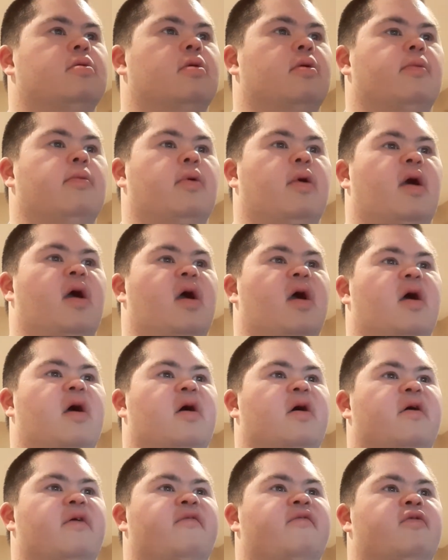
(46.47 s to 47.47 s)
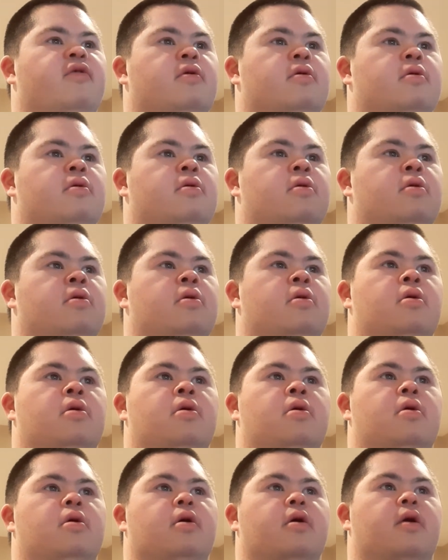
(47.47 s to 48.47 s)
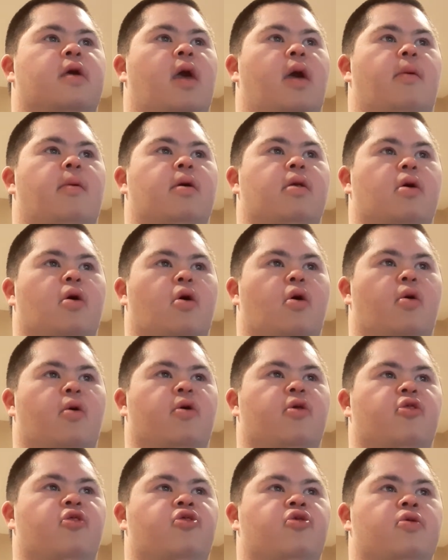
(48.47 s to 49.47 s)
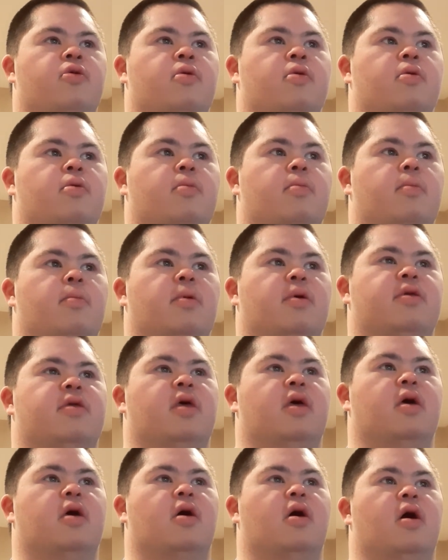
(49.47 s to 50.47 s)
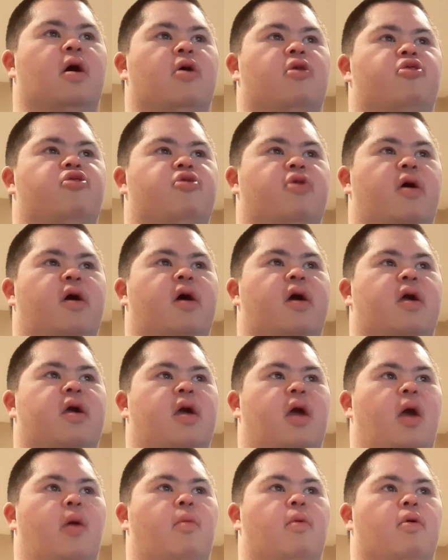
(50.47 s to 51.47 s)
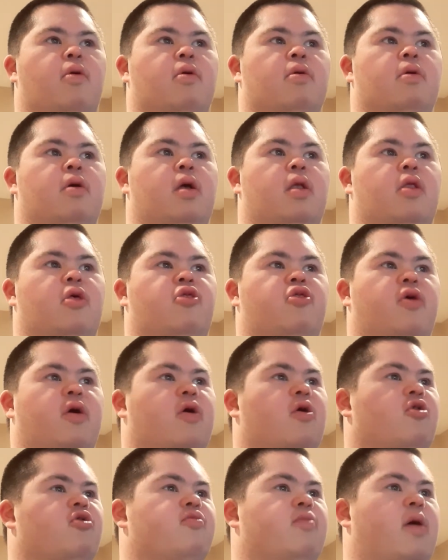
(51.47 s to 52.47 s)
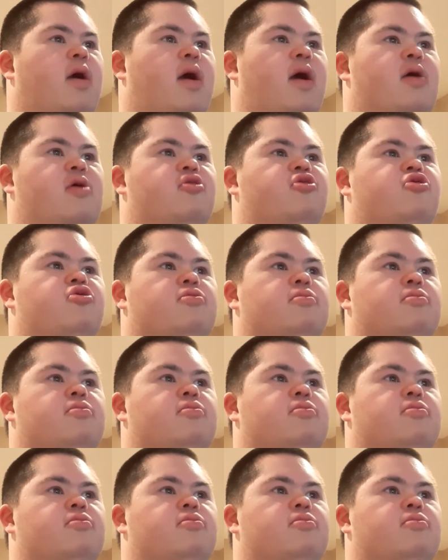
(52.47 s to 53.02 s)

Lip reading: we have Kevin Owens, which take on Zach Gable in the singles match.